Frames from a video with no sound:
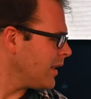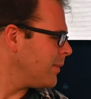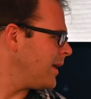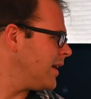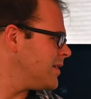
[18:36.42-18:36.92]

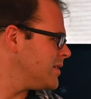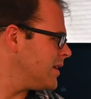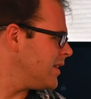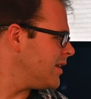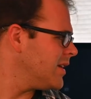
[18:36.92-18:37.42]
because
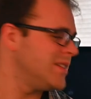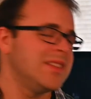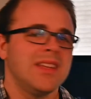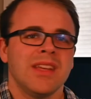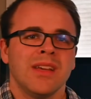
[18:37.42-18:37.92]
a
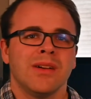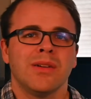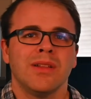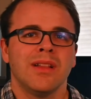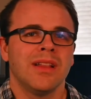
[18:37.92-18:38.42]
sea
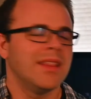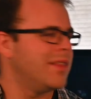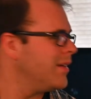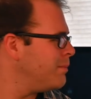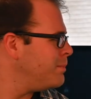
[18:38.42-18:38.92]
eagle,
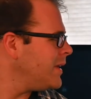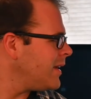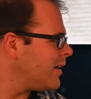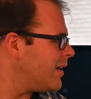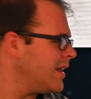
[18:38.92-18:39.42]
the
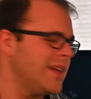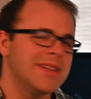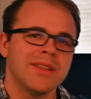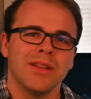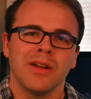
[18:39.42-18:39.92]
beak on it
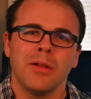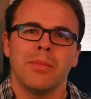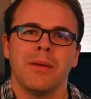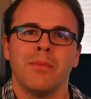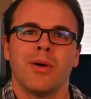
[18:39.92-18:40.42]
is a little
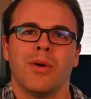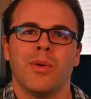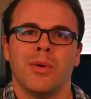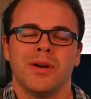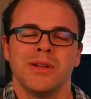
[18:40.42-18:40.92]
bit more
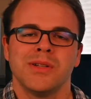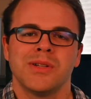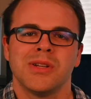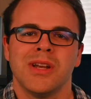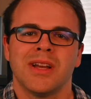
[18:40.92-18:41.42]

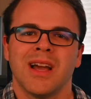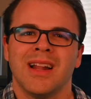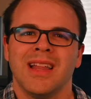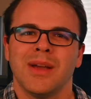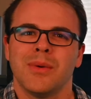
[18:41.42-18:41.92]
orange,
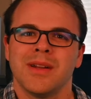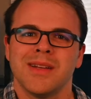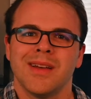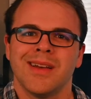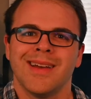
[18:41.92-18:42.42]
kind of like what
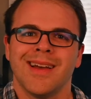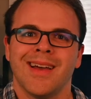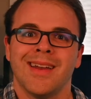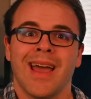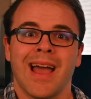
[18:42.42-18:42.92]
a
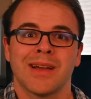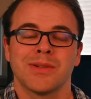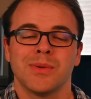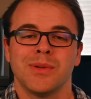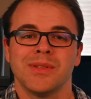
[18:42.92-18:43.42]
an
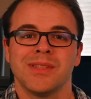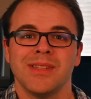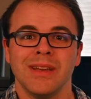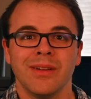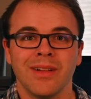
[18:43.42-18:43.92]
actual
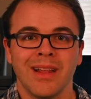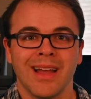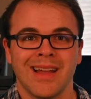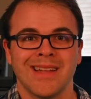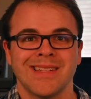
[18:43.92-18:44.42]
seagull
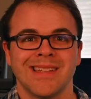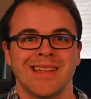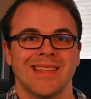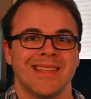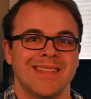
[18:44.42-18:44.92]
has.
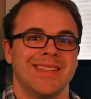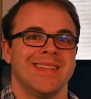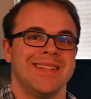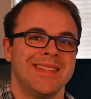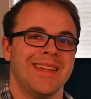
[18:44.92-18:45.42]
This is
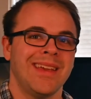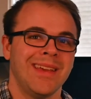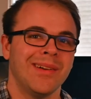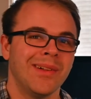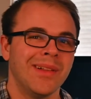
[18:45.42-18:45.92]
a sea
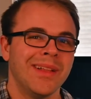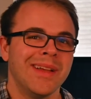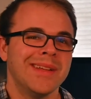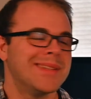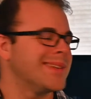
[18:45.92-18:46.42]
eagle.
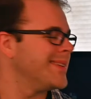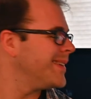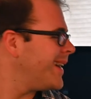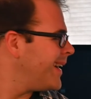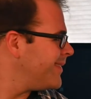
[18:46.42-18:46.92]

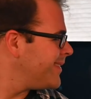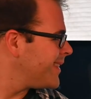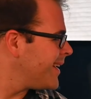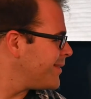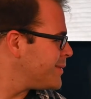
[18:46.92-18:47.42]
So I
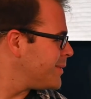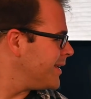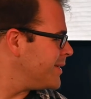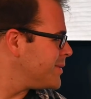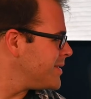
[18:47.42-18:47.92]
thought it was
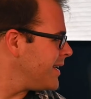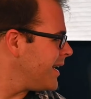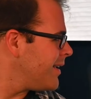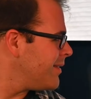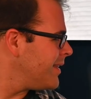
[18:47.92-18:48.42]
really interesting
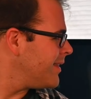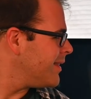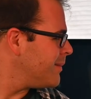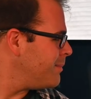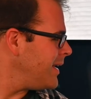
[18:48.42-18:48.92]
how
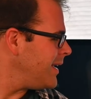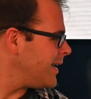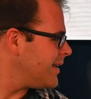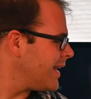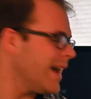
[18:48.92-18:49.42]
the
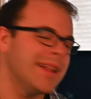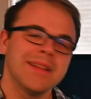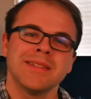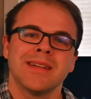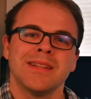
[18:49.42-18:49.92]
beak and
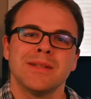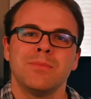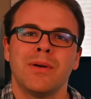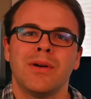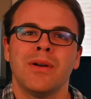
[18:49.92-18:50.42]
talons on this
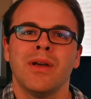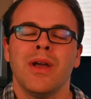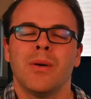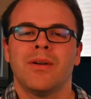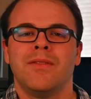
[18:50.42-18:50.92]
bird
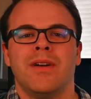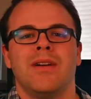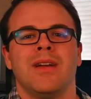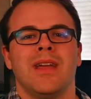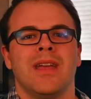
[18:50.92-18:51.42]
were
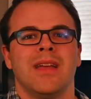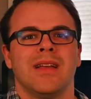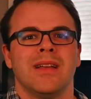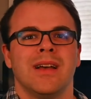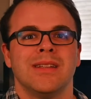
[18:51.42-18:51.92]

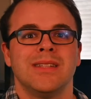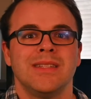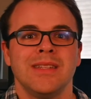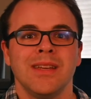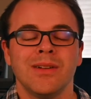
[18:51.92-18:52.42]
very
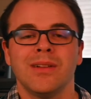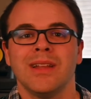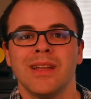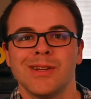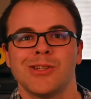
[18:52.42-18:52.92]

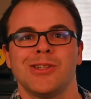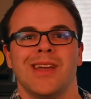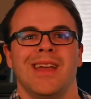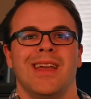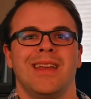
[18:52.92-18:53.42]

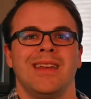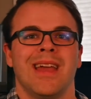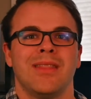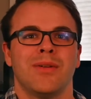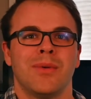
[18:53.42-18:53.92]
seagull-ish, and
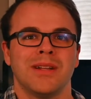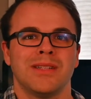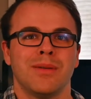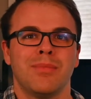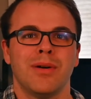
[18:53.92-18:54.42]
yet the
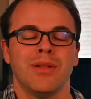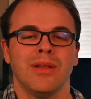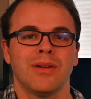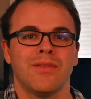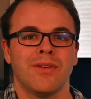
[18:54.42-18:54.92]
rest of the bird
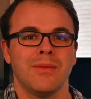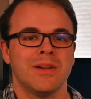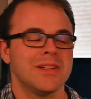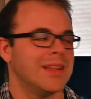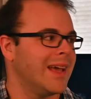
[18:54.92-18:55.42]
looked very
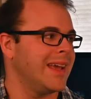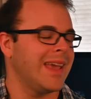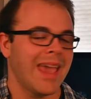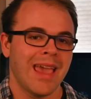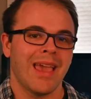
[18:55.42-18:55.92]
much
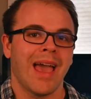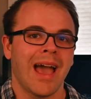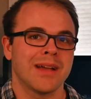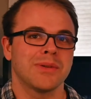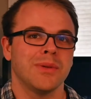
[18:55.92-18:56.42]
like a
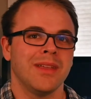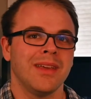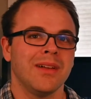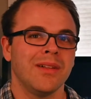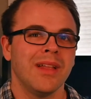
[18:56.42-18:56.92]
actual
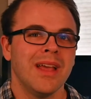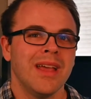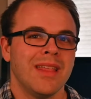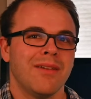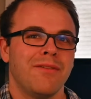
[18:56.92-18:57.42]
eagle.
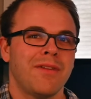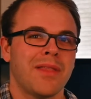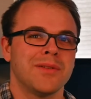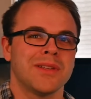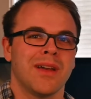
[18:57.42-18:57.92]
The
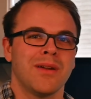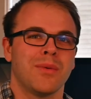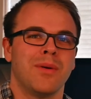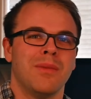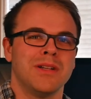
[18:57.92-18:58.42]
feathers on
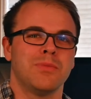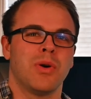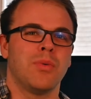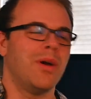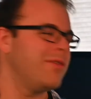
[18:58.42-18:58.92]
it were much
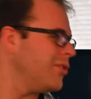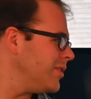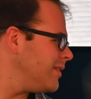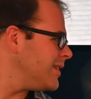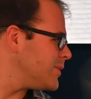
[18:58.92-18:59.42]
more
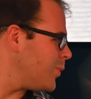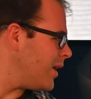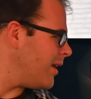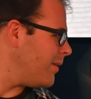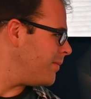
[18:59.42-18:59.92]
ruffled as
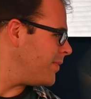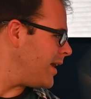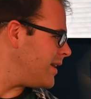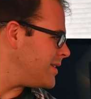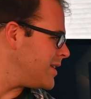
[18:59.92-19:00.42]
well
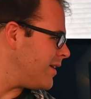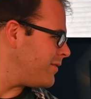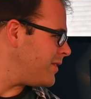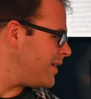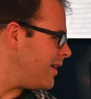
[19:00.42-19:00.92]
and
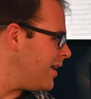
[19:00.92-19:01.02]
tufted,